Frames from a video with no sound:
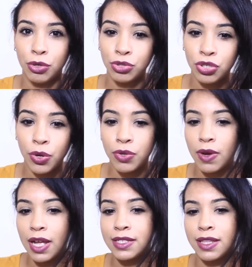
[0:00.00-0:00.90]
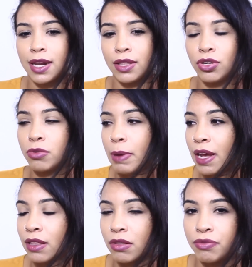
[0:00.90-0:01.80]
showing you guys and then I looked
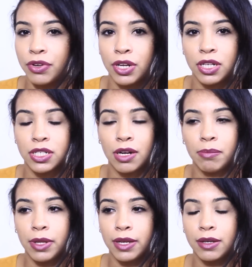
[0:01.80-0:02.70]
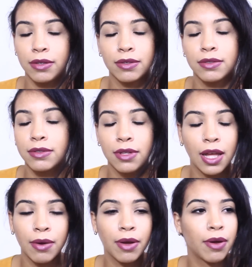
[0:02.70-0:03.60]
back at the footage and I'm like,
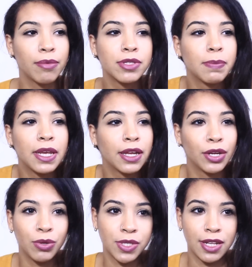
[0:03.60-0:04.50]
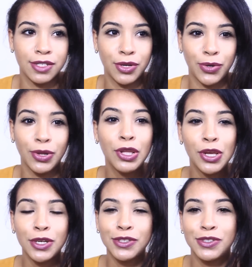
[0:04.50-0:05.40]
I was making no sense at all.
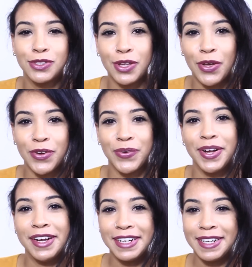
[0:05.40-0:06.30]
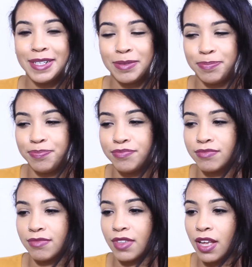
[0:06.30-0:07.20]
So
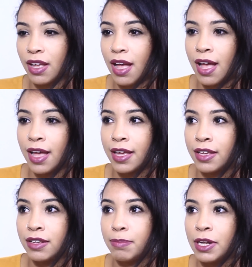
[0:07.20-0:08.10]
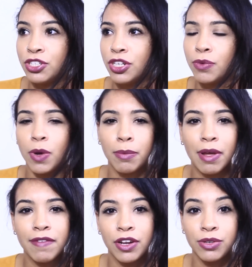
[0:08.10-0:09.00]
I mentioned in one of
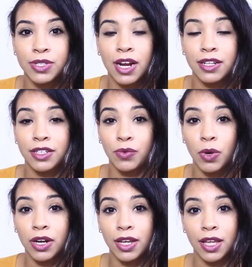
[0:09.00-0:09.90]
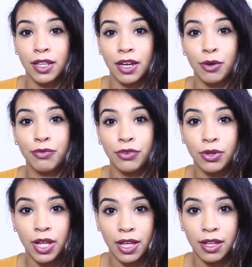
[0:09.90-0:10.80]
my videos that I did want to get like a
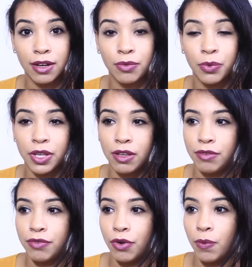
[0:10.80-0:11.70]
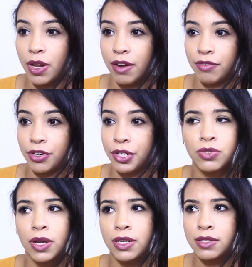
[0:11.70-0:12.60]
full head weave or whatever.
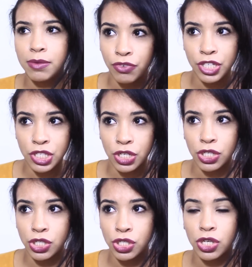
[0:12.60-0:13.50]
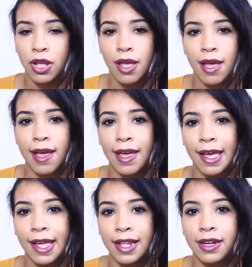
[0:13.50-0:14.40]
So I did some research
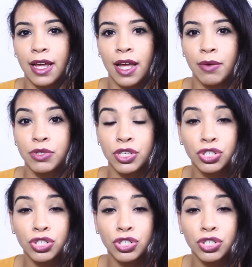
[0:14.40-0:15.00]
and I was